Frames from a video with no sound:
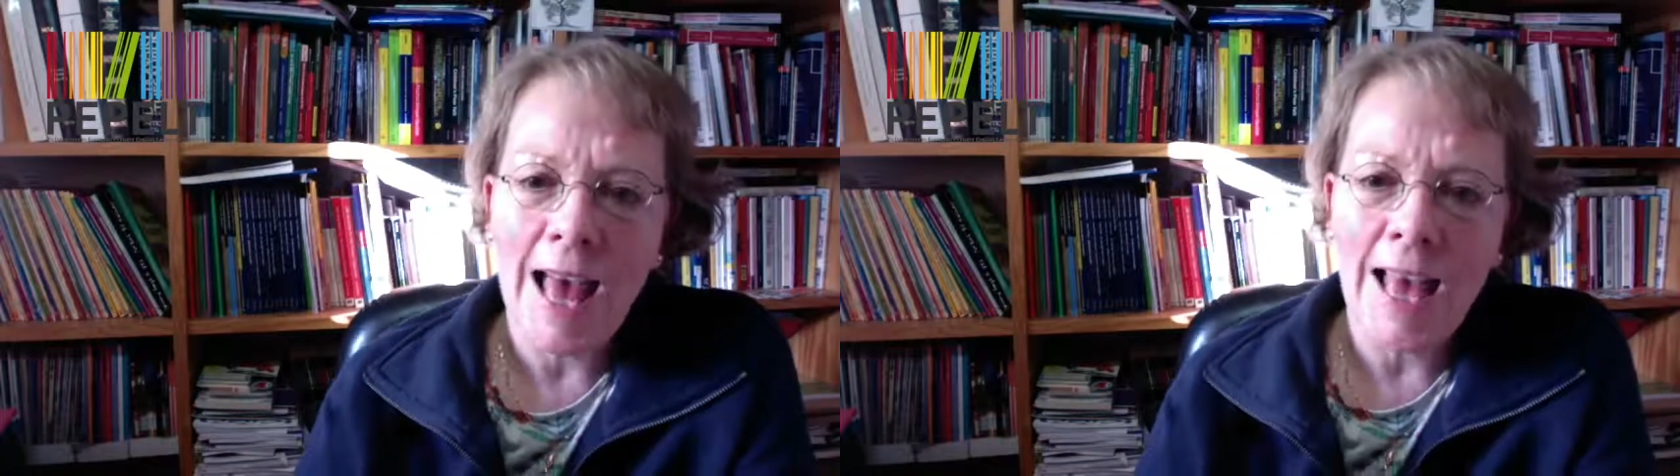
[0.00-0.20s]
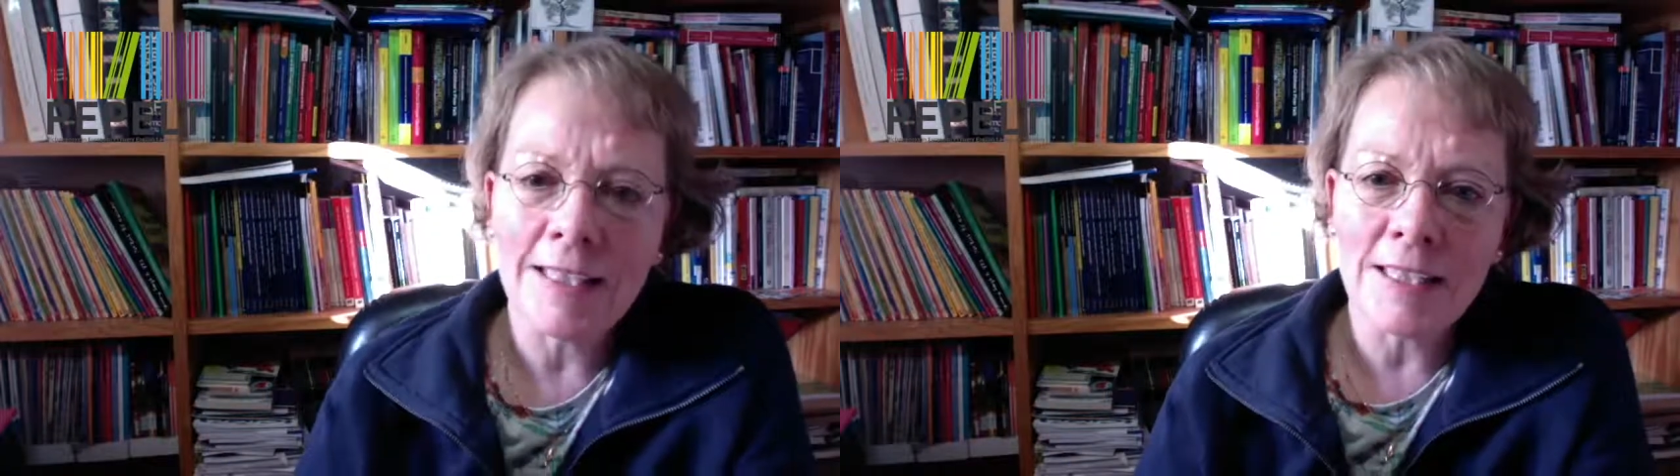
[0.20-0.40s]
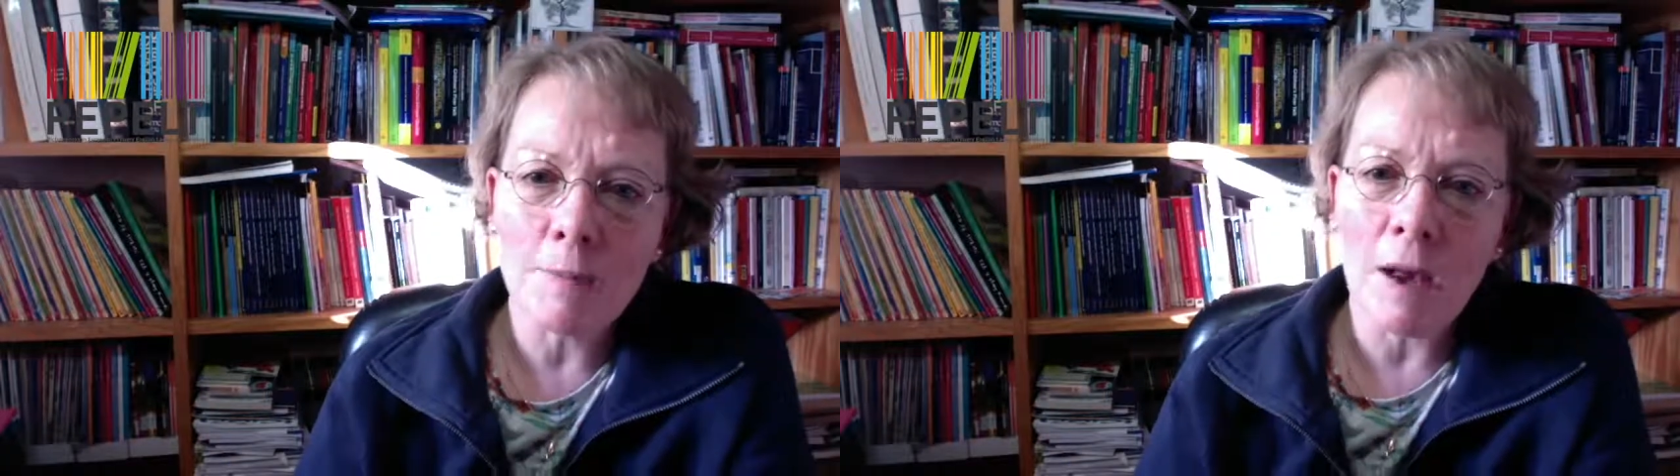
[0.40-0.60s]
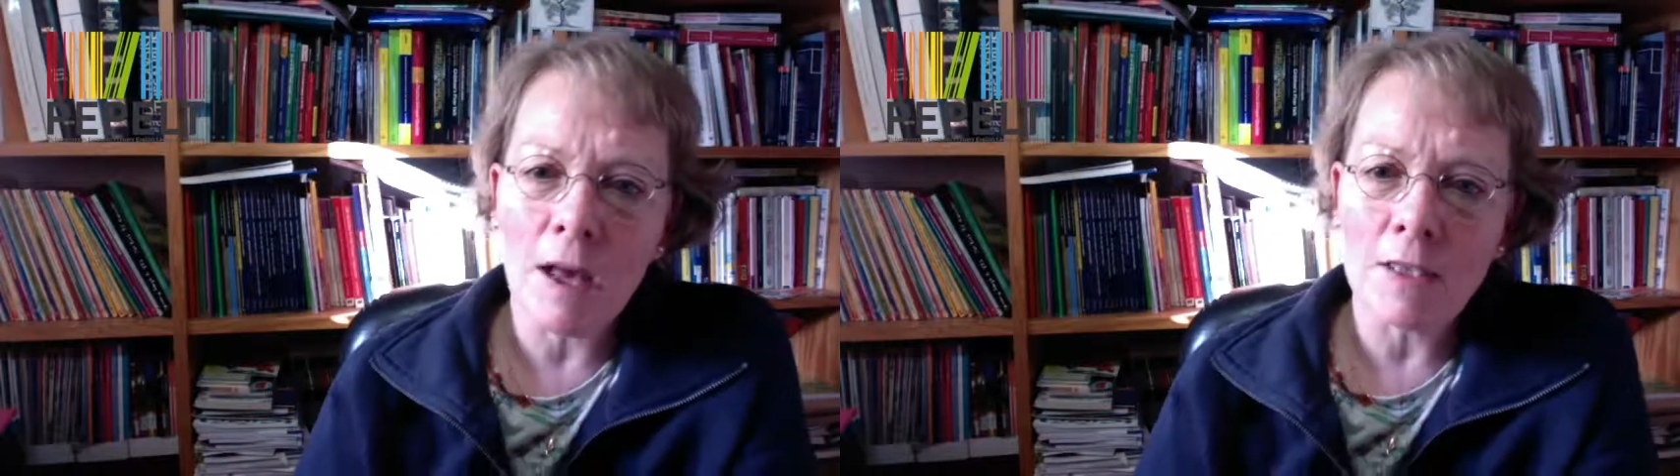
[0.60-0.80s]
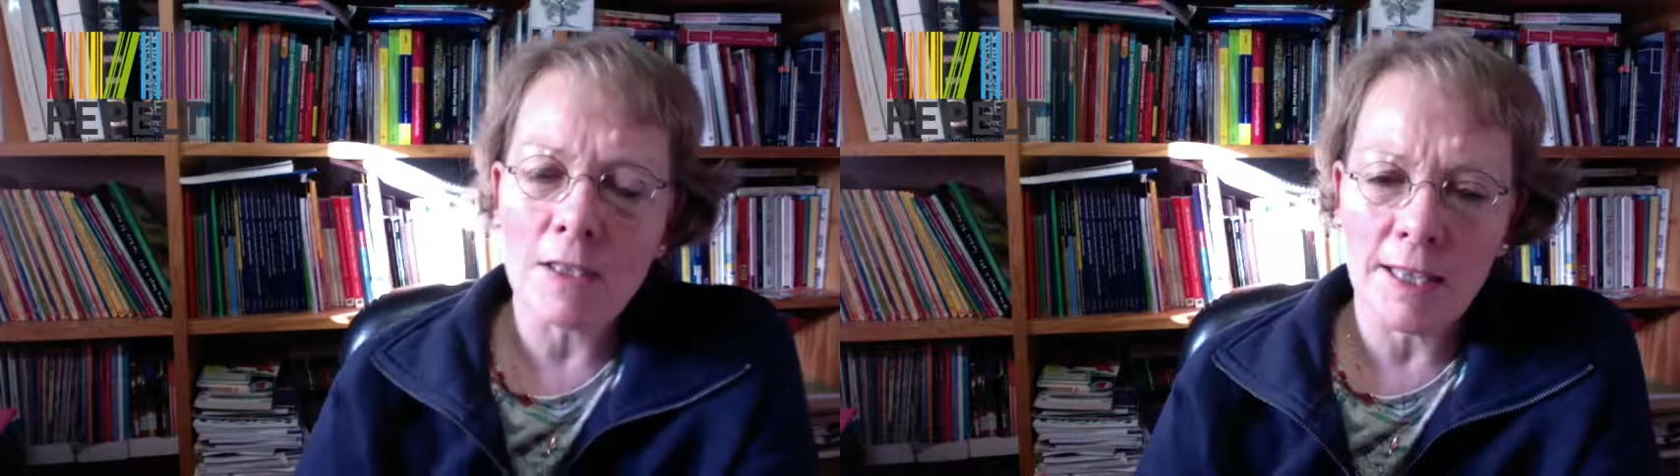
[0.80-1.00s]
and it's
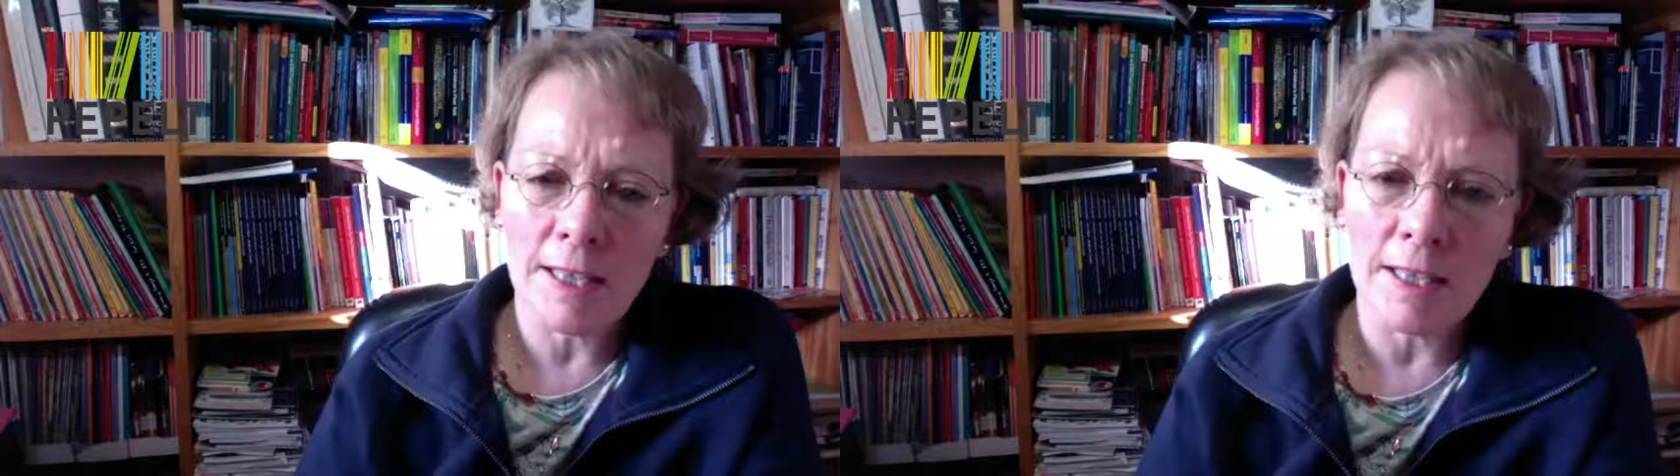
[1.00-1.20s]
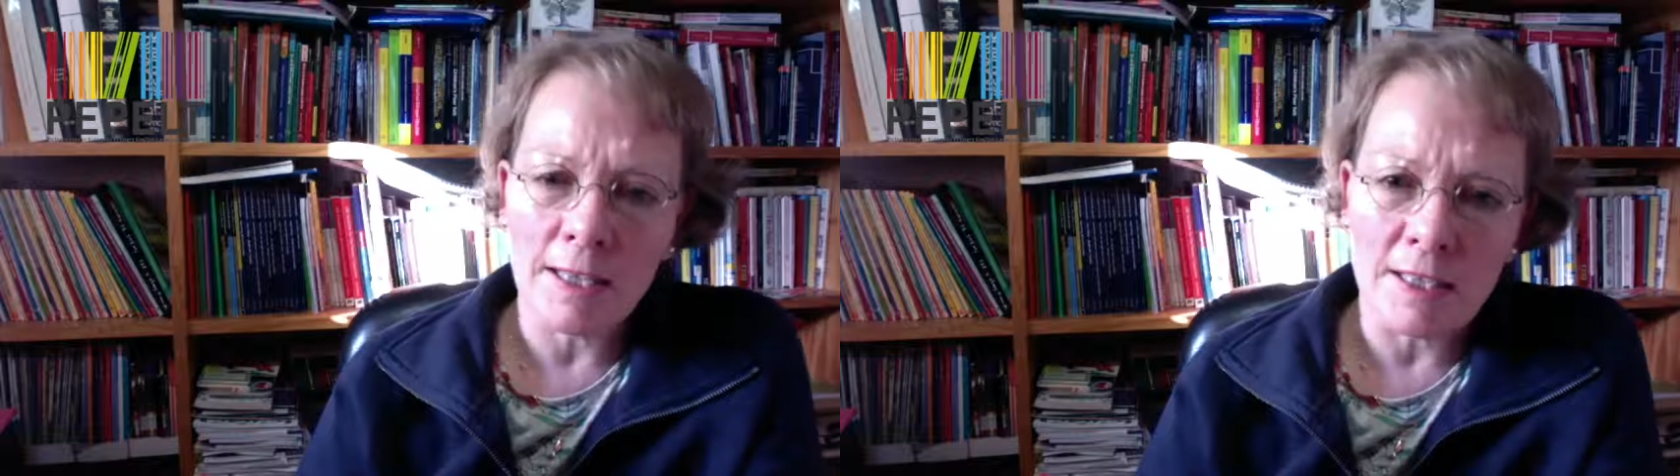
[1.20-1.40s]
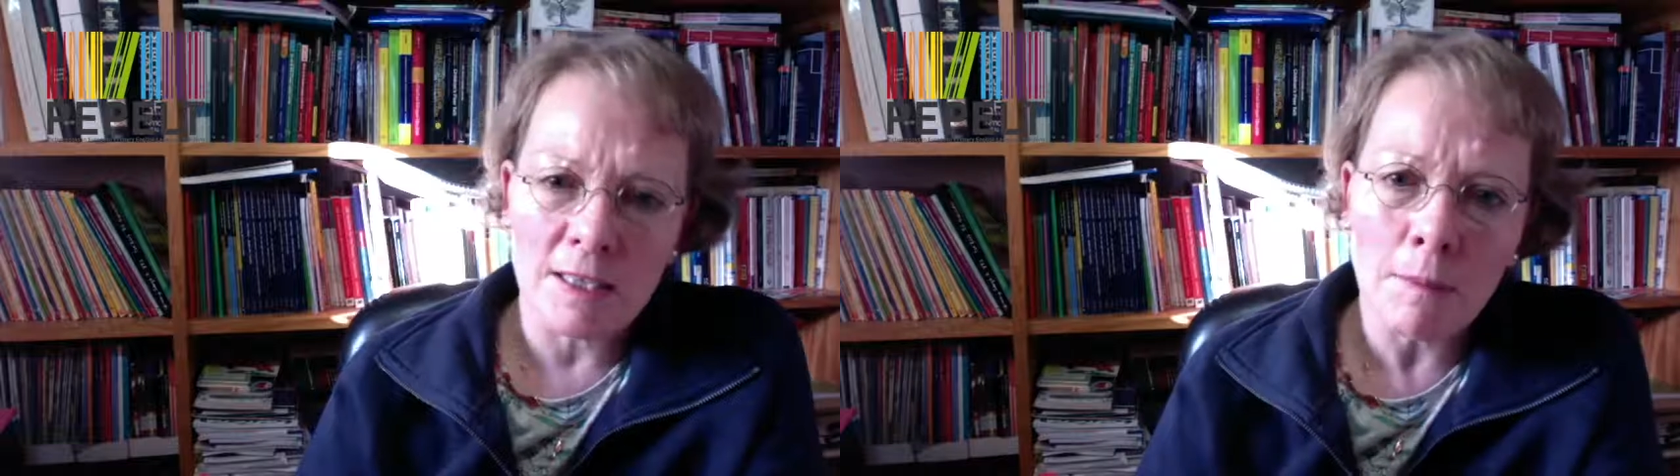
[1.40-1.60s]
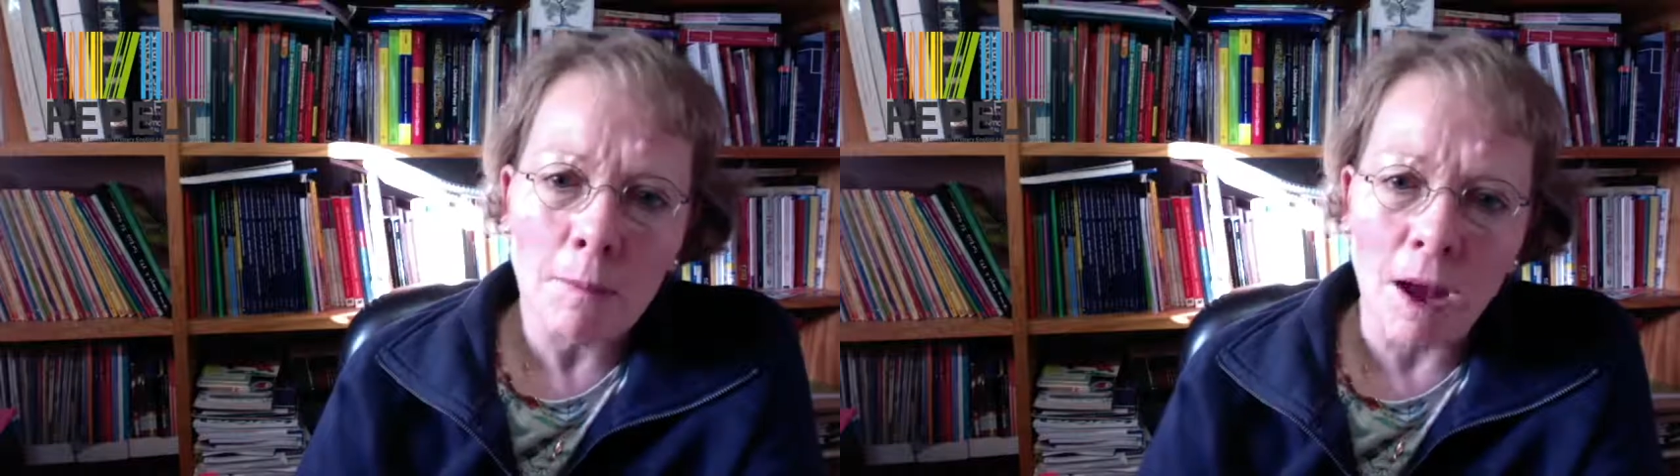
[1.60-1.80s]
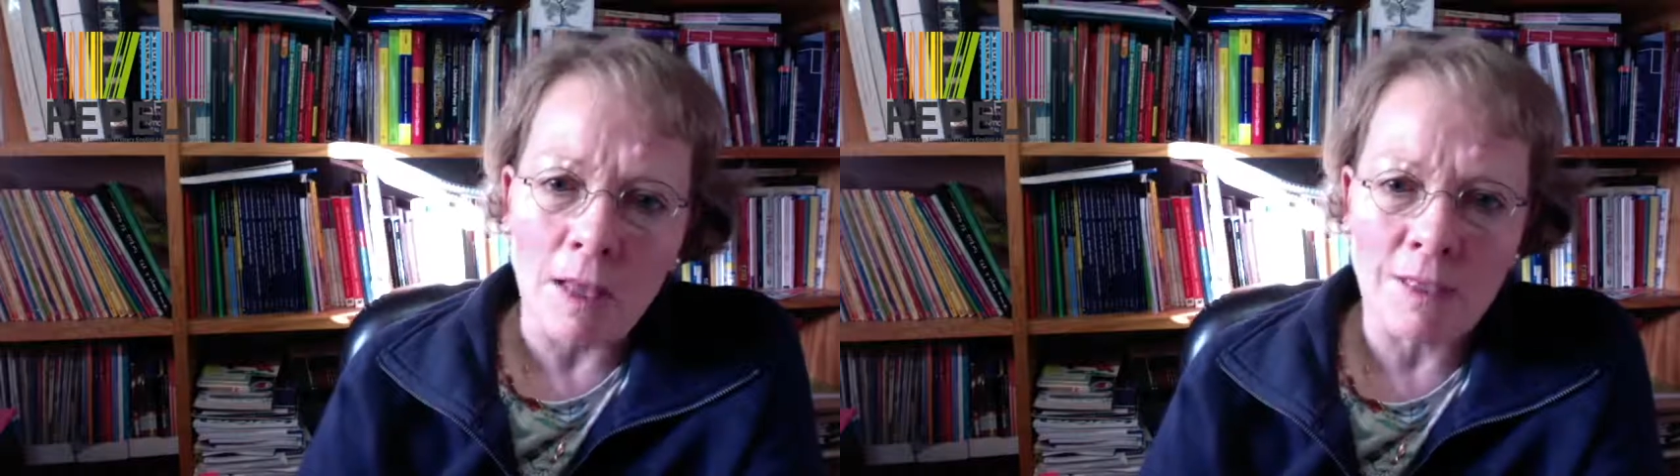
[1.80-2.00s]
the
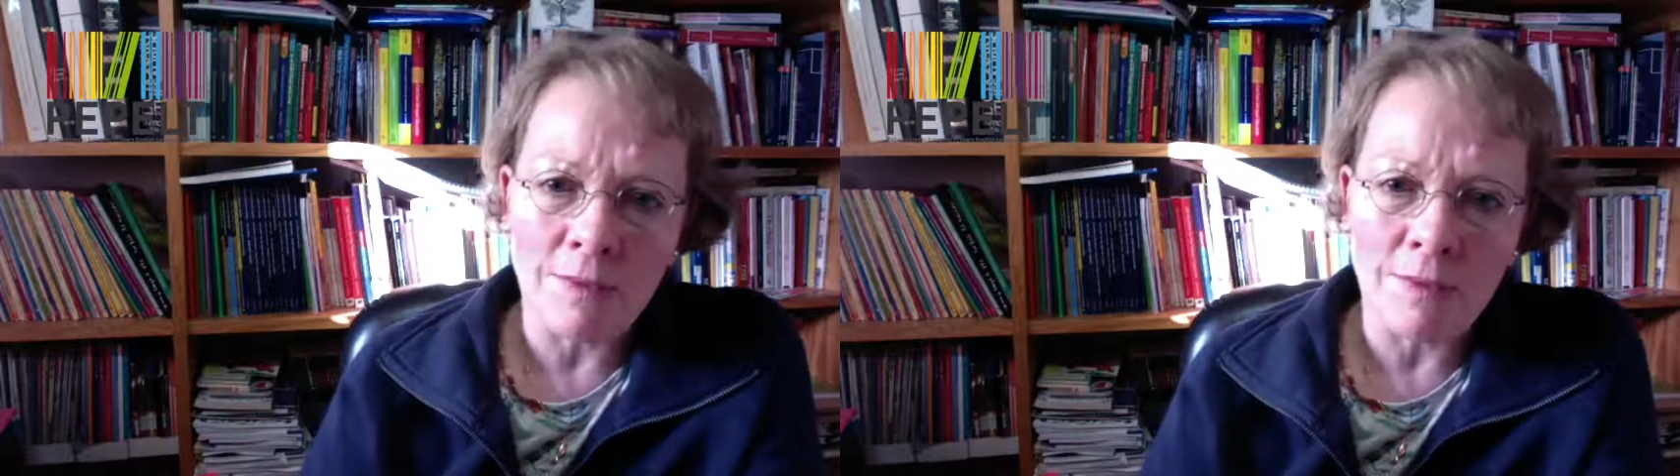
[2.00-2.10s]
parts